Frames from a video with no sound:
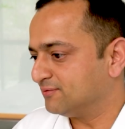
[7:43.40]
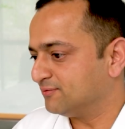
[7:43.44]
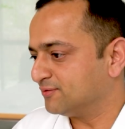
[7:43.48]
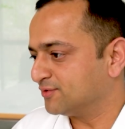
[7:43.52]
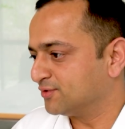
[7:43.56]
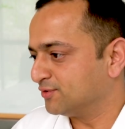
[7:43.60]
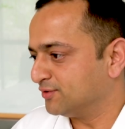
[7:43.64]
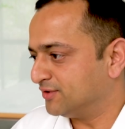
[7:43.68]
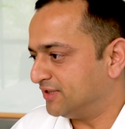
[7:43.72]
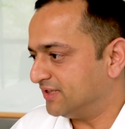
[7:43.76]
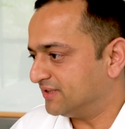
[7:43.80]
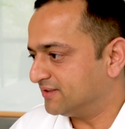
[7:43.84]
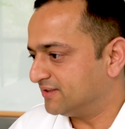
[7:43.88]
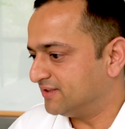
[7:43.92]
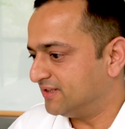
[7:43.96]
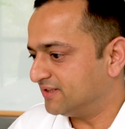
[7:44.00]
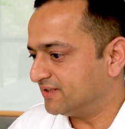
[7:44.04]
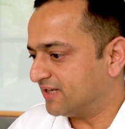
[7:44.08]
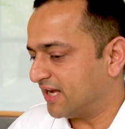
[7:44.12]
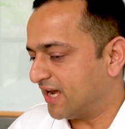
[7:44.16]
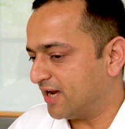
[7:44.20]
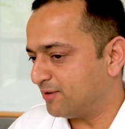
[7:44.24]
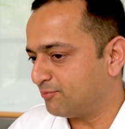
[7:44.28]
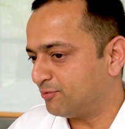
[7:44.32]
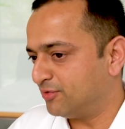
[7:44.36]
So this this
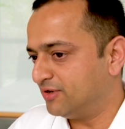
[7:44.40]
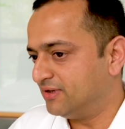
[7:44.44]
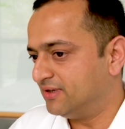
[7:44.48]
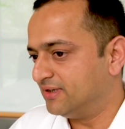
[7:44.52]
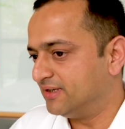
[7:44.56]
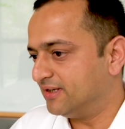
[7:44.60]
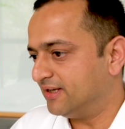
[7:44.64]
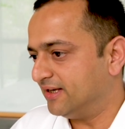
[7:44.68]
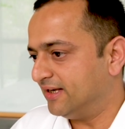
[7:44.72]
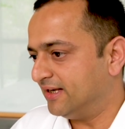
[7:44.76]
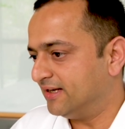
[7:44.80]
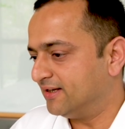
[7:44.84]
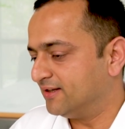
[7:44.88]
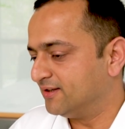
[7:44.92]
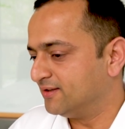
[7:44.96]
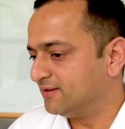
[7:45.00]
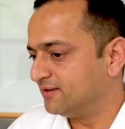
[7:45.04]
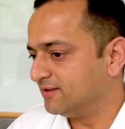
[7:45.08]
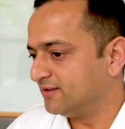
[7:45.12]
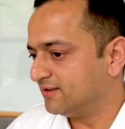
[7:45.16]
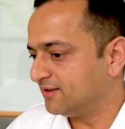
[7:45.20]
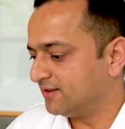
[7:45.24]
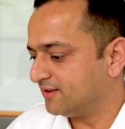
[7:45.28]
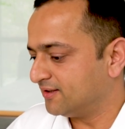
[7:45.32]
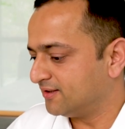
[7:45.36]
happened in
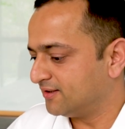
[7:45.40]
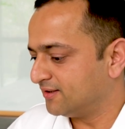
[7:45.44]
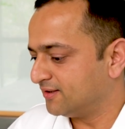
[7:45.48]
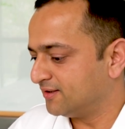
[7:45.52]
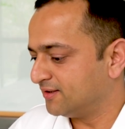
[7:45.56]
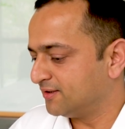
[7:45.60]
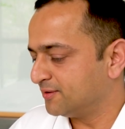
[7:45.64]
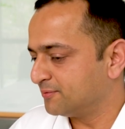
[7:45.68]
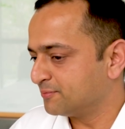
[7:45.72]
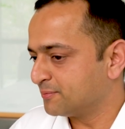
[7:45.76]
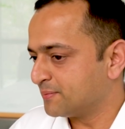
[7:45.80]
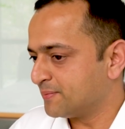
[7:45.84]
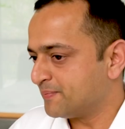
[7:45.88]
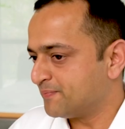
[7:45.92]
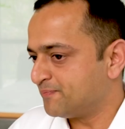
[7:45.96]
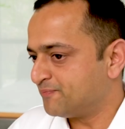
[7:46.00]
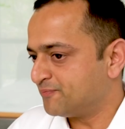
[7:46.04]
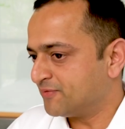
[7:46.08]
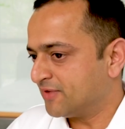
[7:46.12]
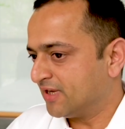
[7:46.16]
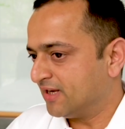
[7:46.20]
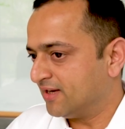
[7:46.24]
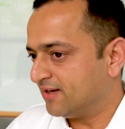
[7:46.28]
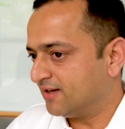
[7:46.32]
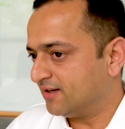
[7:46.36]
uh,
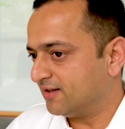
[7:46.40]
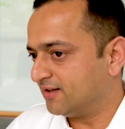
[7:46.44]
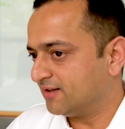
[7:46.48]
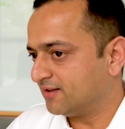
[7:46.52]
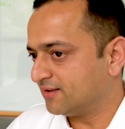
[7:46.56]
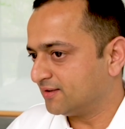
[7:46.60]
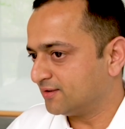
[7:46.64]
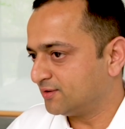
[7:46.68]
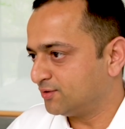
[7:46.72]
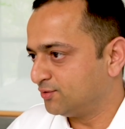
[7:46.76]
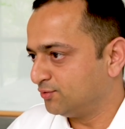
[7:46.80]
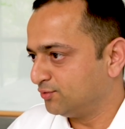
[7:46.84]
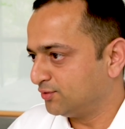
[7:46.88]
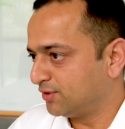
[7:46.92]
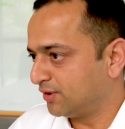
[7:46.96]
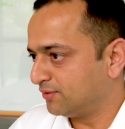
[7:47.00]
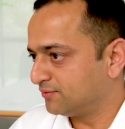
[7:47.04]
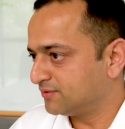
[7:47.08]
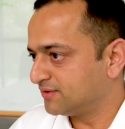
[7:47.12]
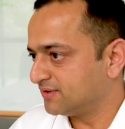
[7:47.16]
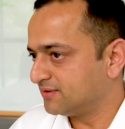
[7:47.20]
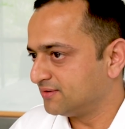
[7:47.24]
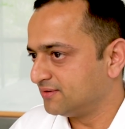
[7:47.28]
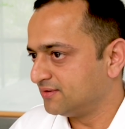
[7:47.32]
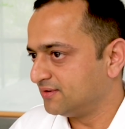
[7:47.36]
uh,
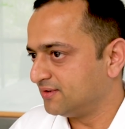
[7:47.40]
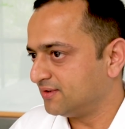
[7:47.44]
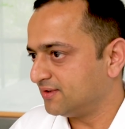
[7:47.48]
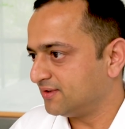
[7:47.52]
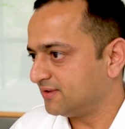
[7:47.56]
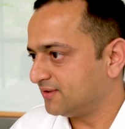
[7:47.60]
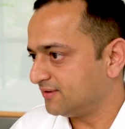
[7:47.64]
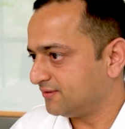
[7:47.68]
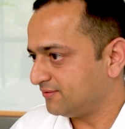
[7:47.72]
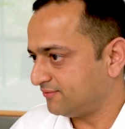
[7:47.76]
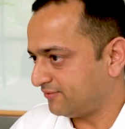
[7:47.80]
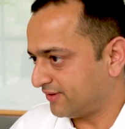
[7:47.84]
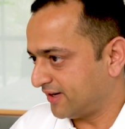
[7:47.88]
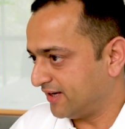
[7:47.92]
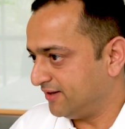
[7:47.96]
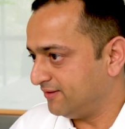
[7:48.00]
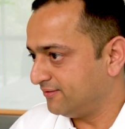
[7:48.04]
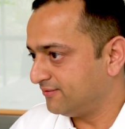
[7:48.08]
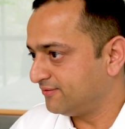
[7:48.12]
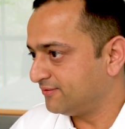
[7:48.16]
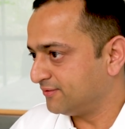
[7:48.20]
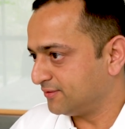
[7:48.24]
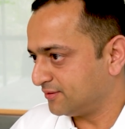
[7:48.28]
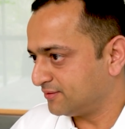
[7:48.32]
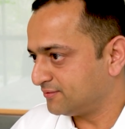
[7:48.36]

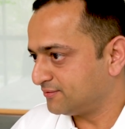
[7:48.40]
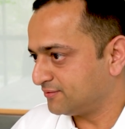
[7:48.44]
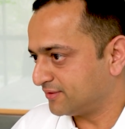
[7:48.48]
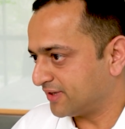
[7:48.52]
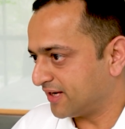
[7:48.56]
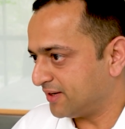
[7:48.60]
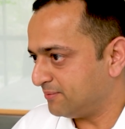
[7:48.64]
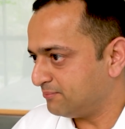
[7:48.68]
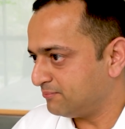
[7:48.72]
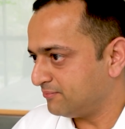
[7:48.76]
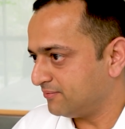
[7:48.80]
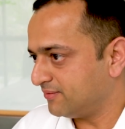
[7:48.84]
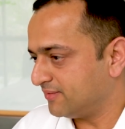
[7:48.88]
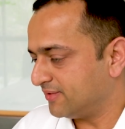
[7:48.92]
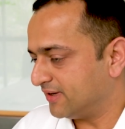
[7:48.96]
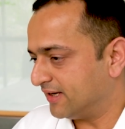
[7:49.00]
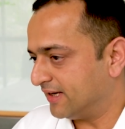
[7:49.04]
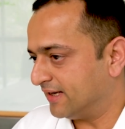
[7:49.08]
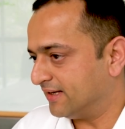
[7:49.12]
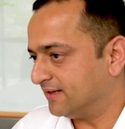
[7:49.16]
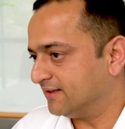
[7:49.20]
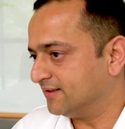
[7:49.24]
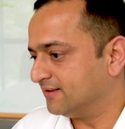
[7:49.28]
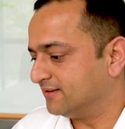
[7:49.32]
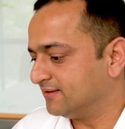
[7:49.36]
2005 time
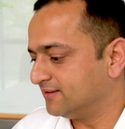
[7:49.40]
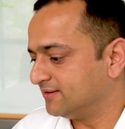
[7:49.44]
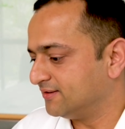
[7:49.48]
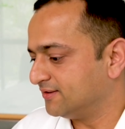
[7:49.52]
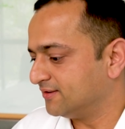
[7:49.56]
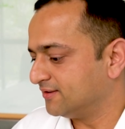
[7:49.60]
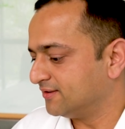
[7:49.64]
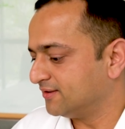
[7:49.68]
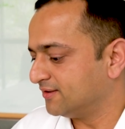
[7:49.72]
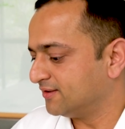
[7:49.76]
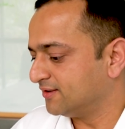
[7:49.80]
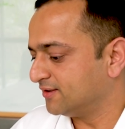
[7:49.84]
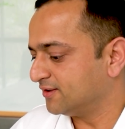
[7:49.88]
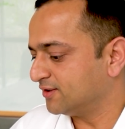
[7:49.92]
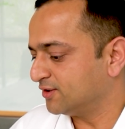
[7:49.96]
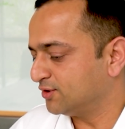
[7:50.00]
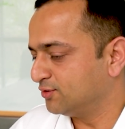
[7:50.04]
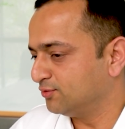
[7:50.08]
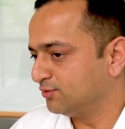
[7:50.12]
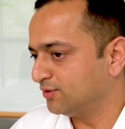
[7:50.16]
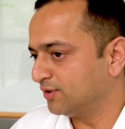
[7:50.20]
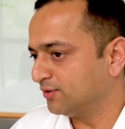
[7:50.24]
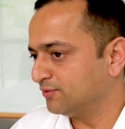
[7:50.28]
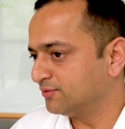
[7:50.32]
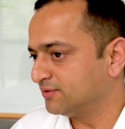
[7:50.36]
and uh,
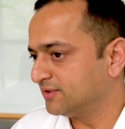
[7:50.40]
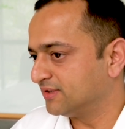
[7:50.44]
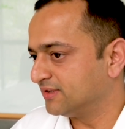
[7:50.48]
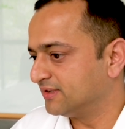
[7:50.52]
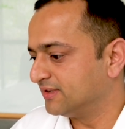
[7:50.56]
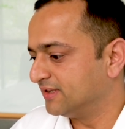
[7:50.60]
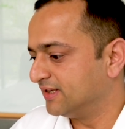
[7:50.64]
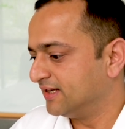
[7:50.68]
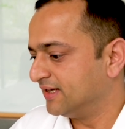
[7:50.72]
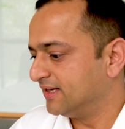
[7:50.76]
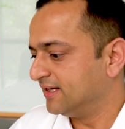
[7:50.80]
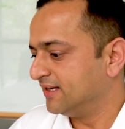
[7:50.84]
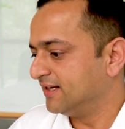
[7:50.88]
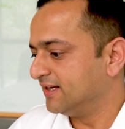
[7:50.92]
2007